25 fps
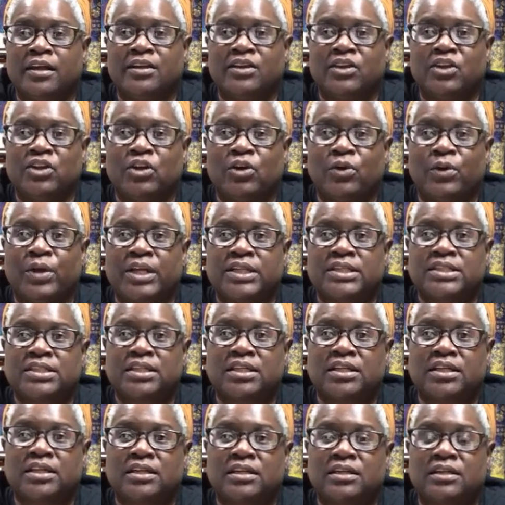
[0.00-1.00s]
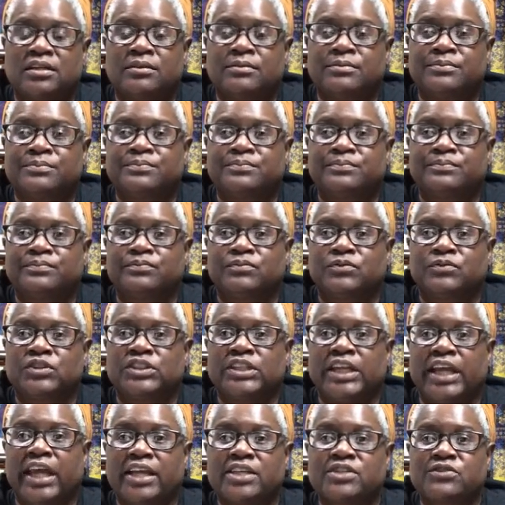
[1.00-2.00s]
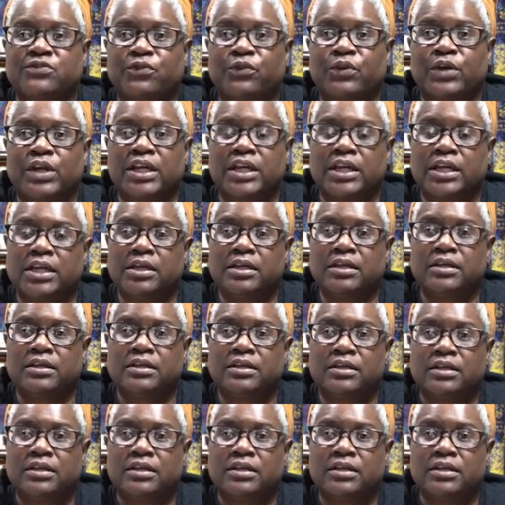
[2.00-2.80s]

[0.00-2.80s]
you know, it's a tax-free